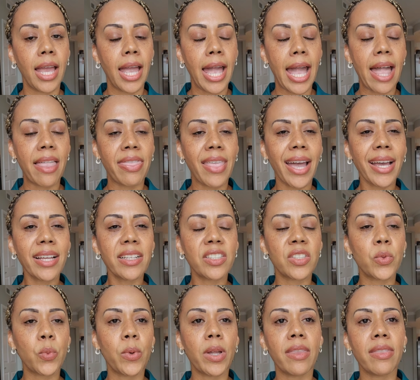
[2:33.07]
And
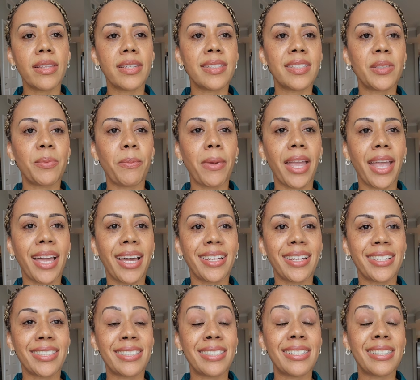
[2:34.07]
that's when this
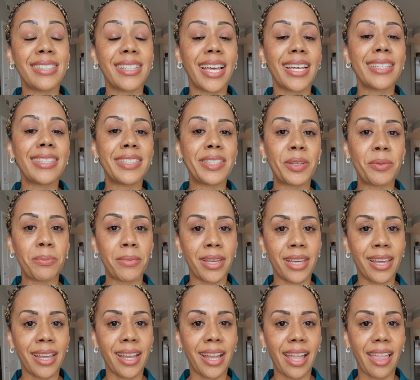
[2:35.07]
man said to
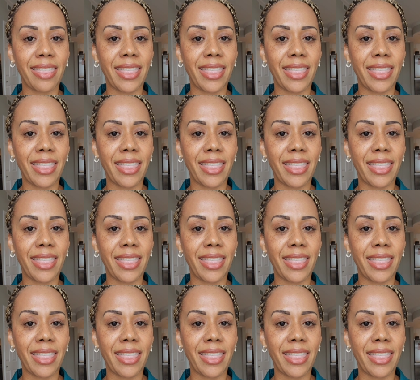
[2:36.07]
me